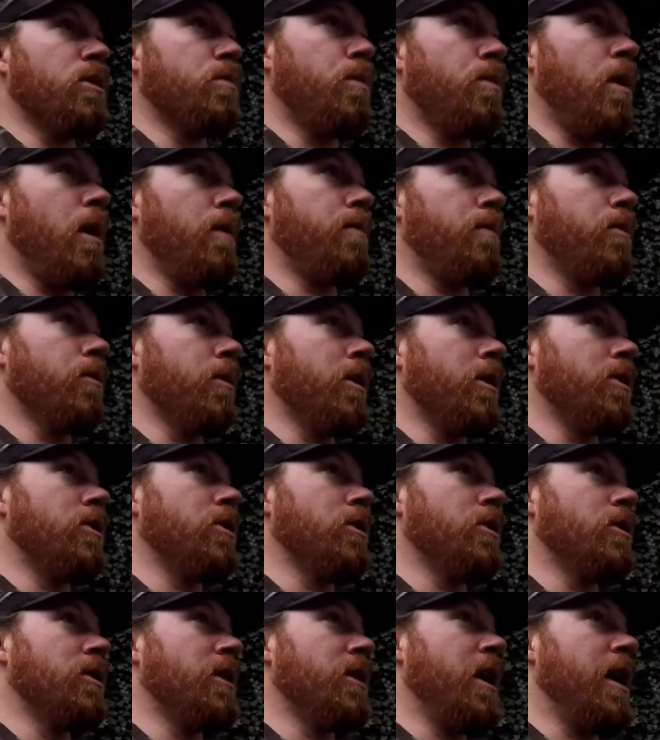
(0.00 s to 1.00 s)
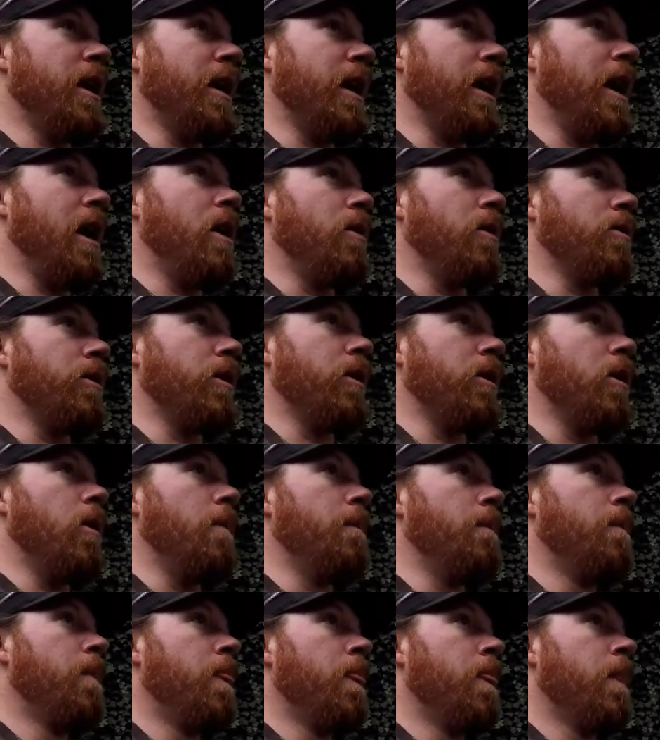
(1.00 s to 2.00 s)
populations hang out, you know,
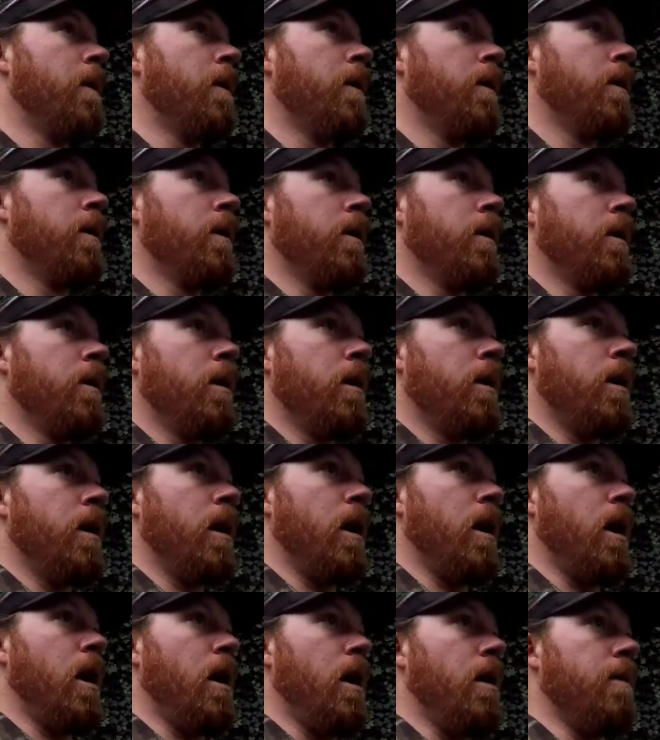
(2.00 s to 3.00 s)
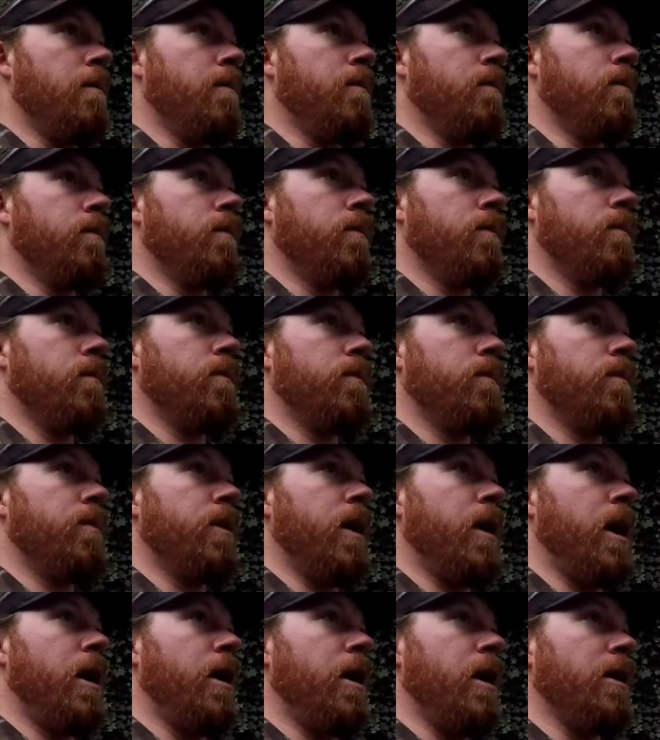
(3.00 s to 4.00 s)

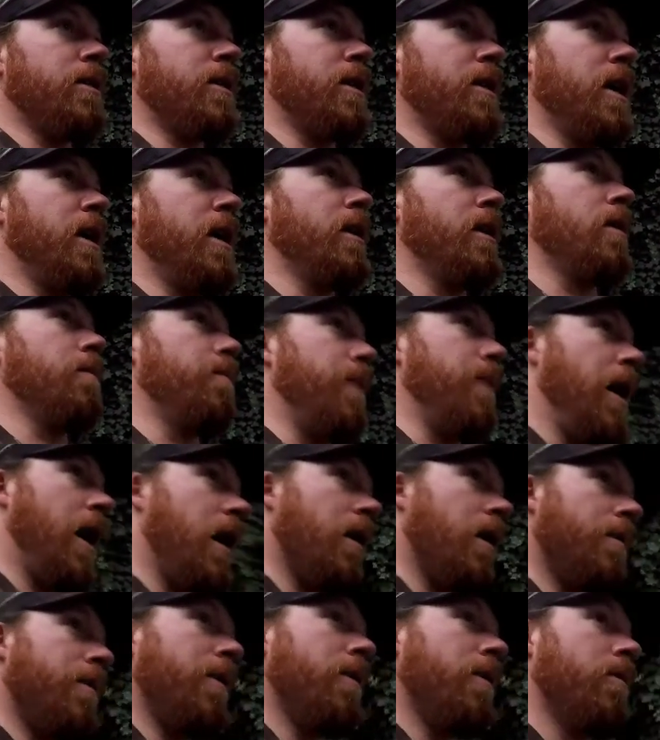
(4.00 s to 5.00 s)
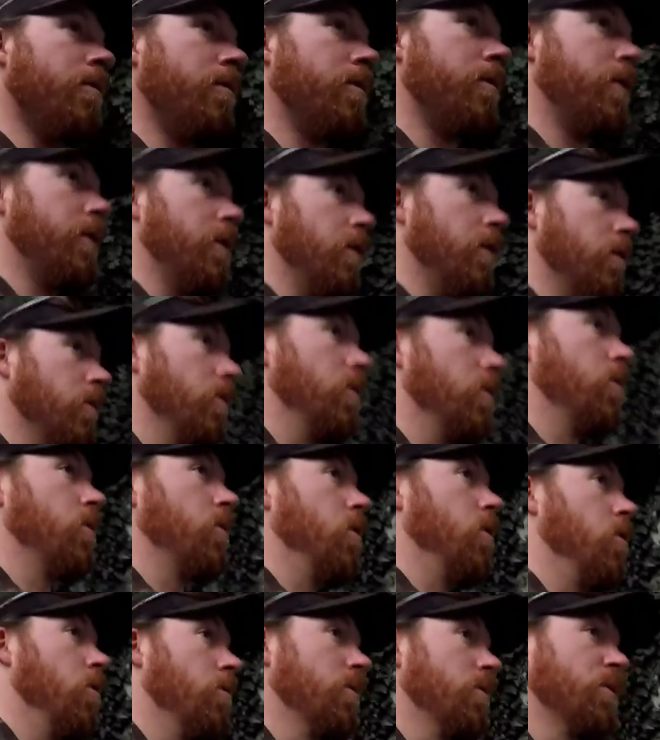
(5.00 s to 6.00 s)
and not say anything bad about, you know,
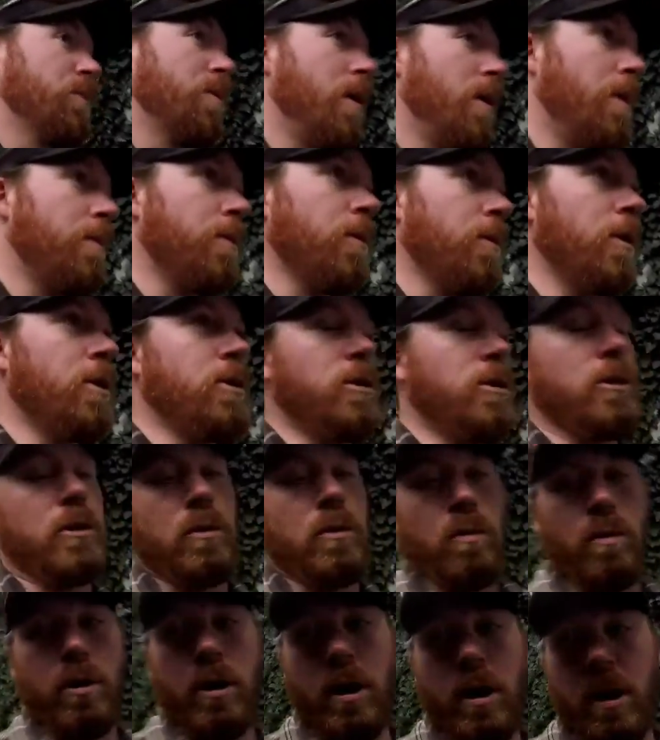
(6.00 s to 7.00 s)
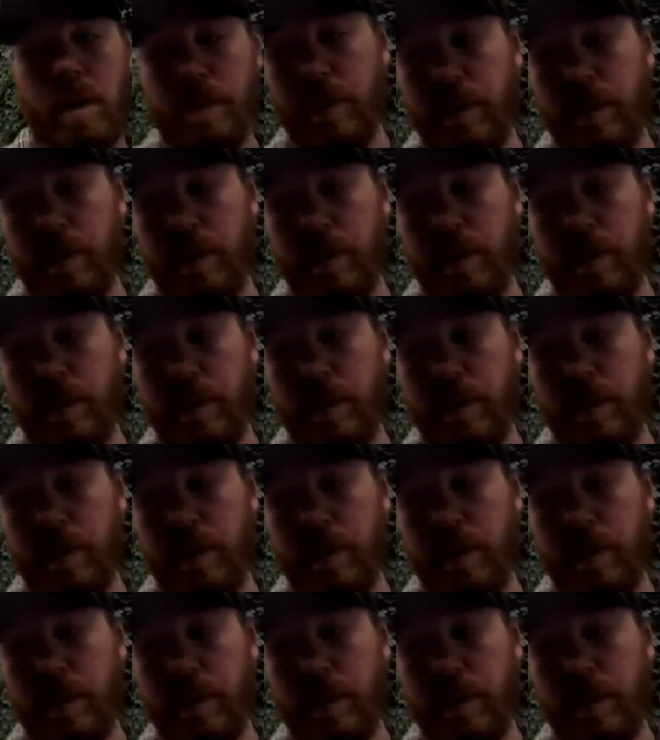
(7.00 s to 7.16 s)
local homeless populations or whatnot,